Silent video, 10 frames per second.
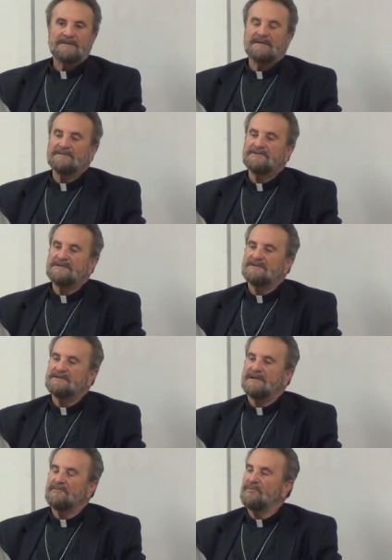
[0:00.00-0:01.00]
And
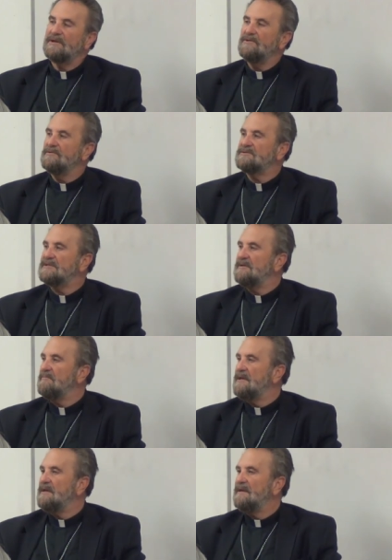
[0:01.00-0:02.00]
Jesus said, when you see
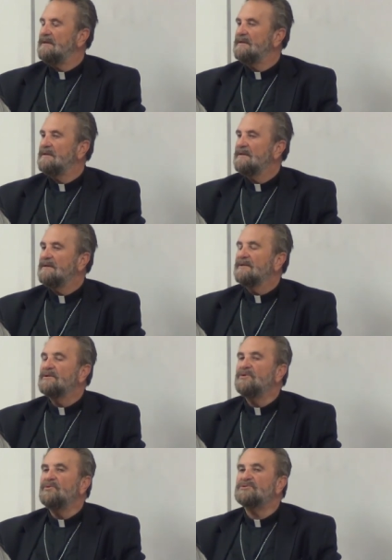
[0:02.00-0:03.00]
me,
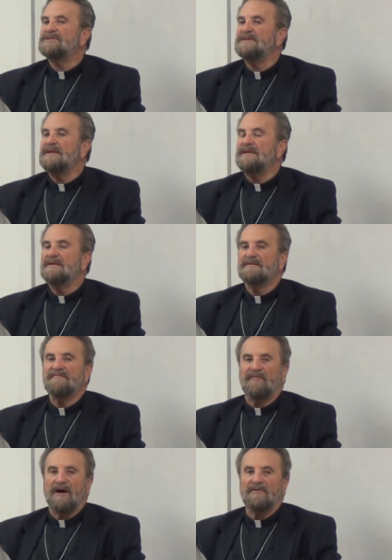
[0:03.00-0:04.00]
you see
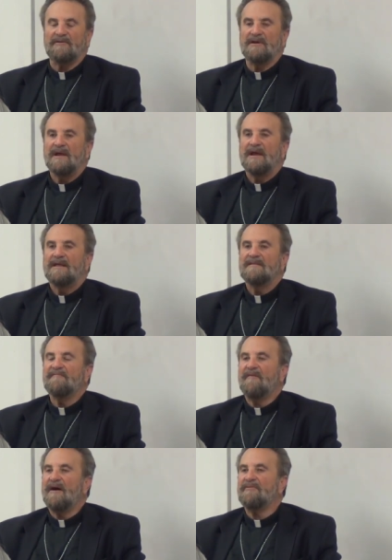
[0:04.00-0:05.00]
the Father.
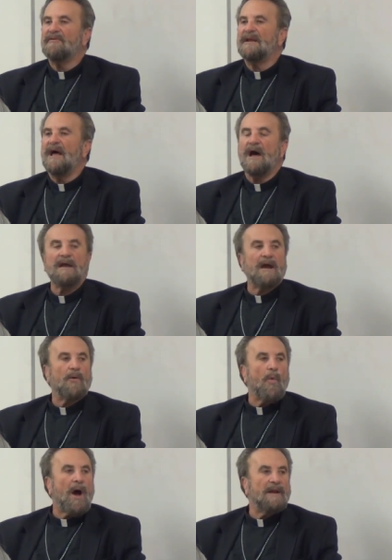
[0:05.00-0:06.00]
The Father and I
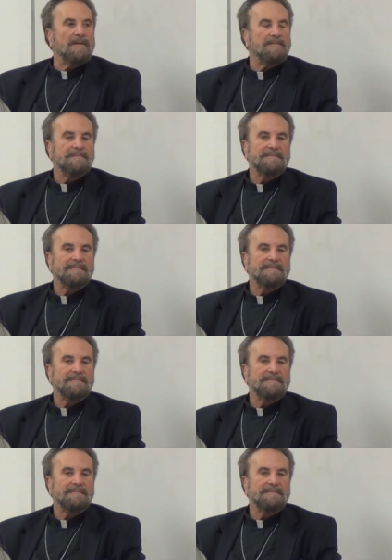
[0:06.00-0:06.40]
are one.